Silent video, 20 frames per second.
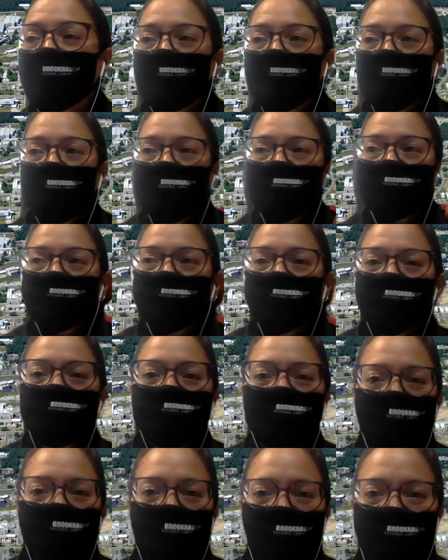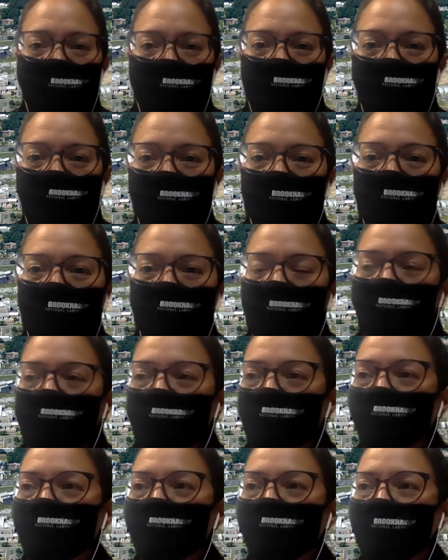Uh, there's another set of
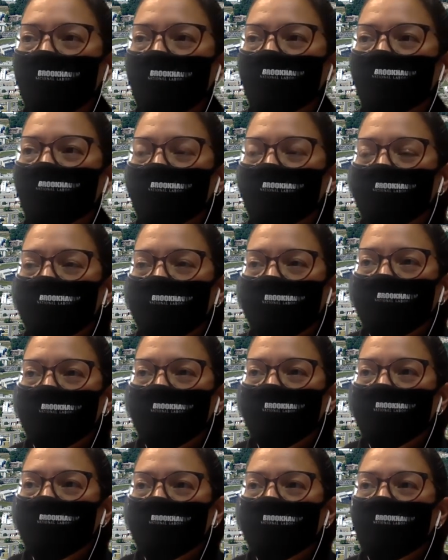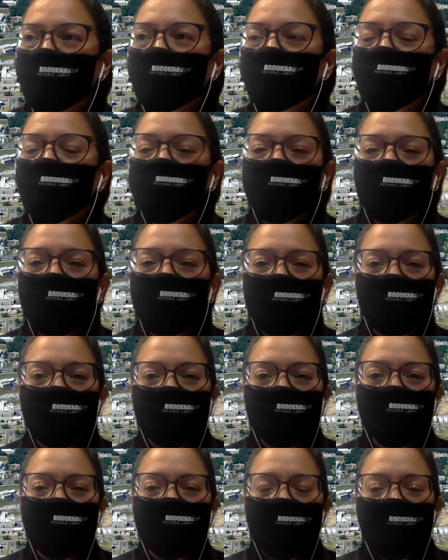questions, uh, Michiko, and I'm going to kind of